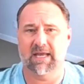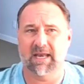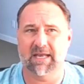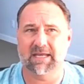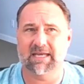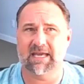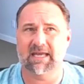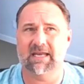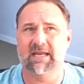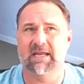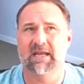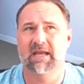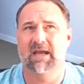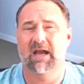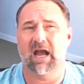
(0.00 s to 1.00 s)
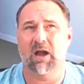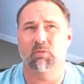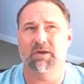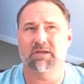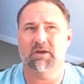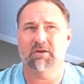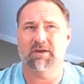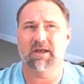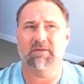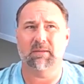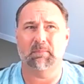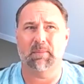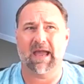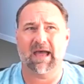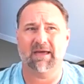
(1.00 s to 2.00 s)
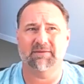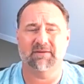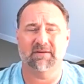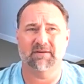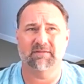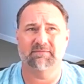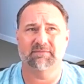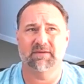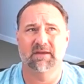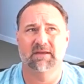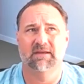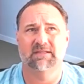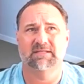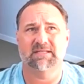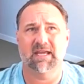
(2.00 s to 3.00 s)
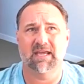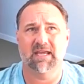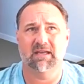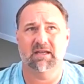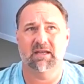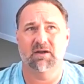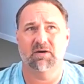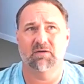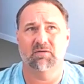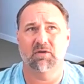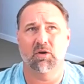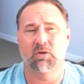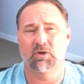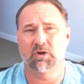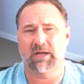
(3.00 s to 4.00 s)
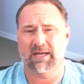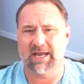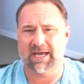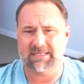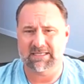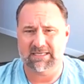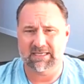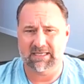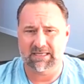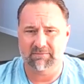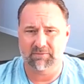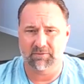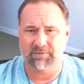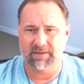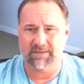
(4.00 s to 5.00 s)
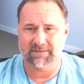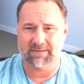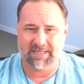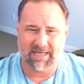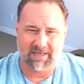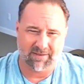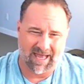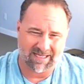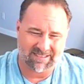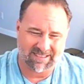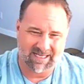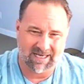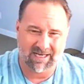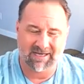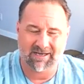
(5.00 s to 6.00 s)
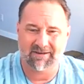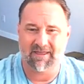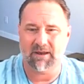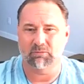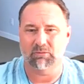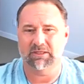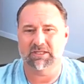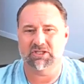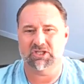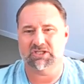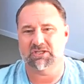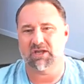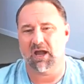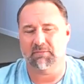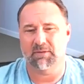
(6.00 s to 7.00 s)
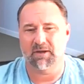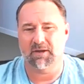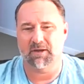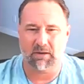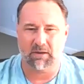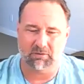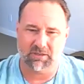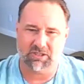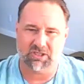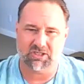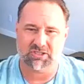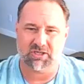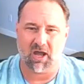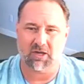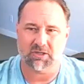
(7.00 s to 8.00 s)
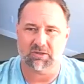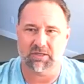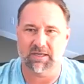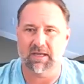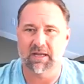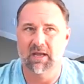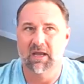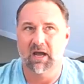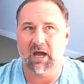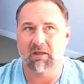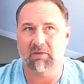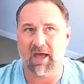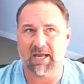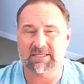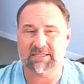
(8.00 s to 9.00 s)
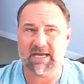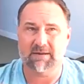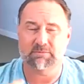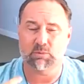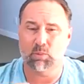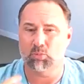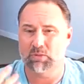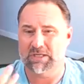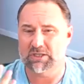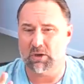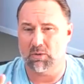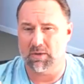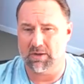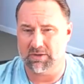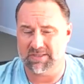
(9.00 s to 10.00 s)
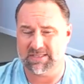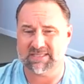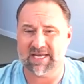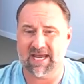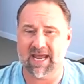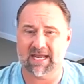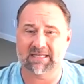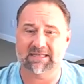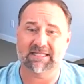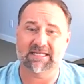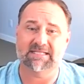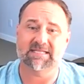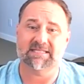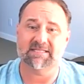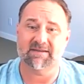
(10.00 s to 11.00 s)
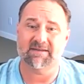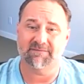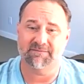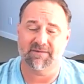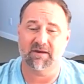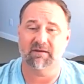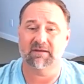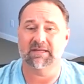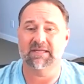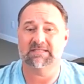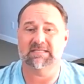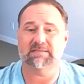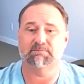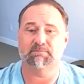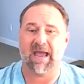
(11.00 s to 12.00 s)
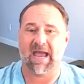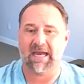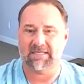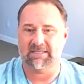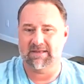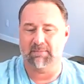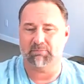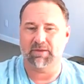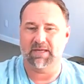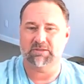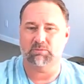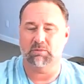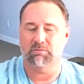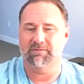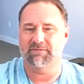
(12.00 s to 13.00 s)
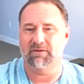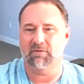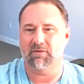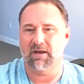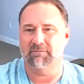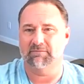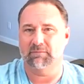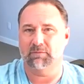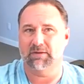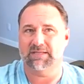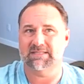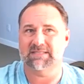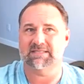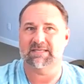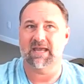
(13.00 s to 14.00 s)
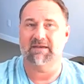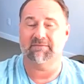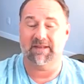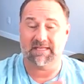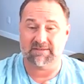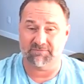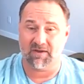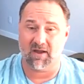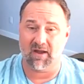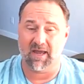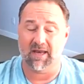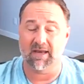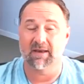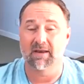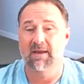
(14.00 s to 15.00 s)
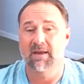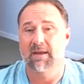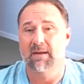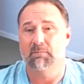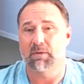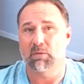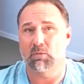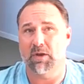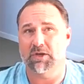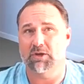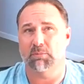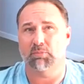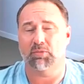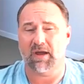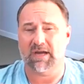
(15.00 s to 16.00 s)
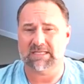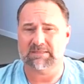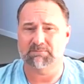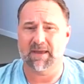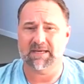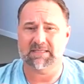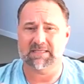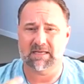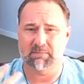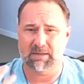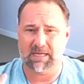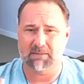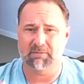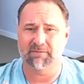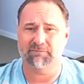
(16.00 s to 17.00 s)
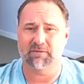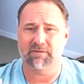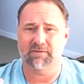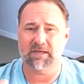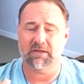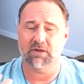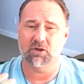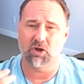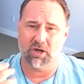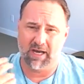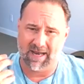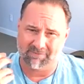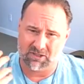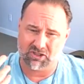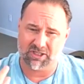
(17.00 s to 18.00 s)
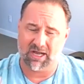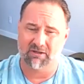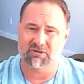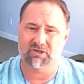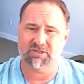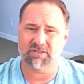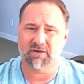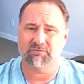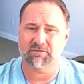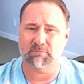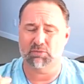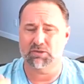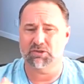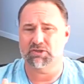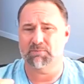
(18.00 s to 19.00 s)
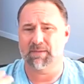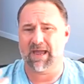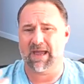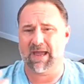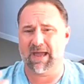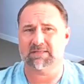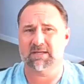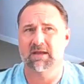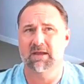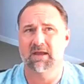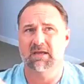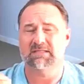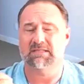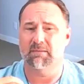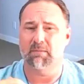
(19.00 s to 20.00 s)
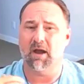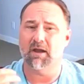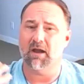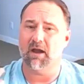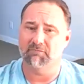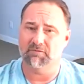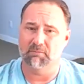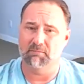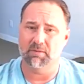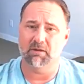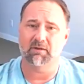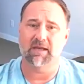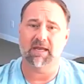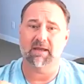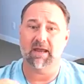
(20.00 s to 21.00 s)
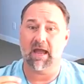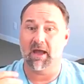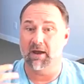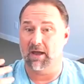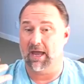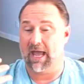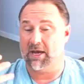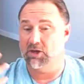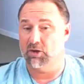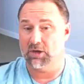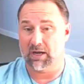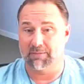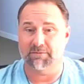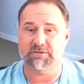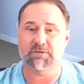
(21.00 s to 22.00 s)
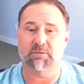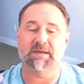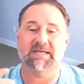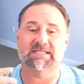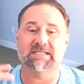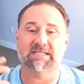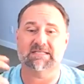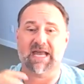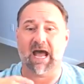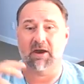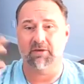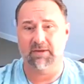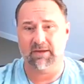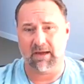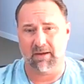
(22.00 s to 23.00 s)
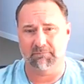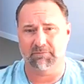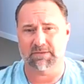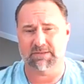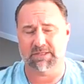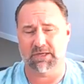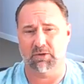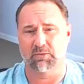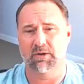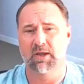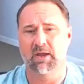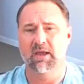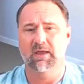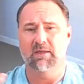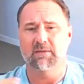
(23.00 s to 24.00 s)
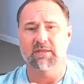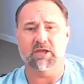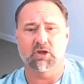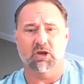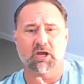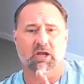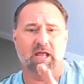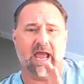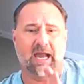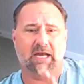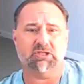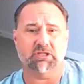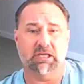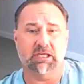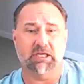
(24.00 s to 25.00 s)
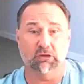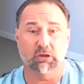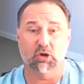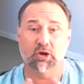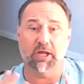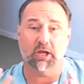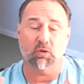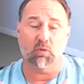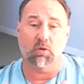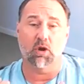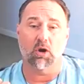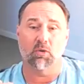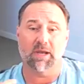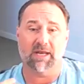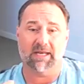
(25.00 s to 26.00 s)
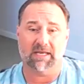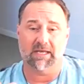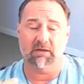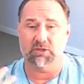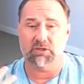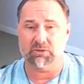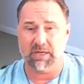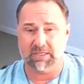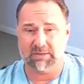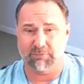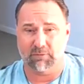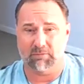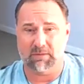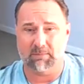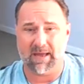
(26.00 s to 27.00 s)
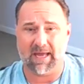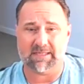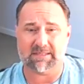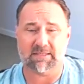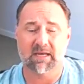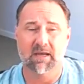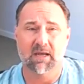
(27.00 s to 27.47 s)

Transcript: And again, I wouldn't go down the path of saying, you know, oh, you're connected to evil things. Again, that's getting into that religious dogma and that religious doctrine. A lot of times, what we don't understand leads us to fear. It leads us back to that place where we felt comfortable and safe, and that's fine. But when you're prospecting and becoming a free thinker, you're going to have to challenge yourself to push your past some uncomfortability uh, out of your comfort zone because it's out of the comfort zone that you're going to actually learn and grow and heal and transform the best.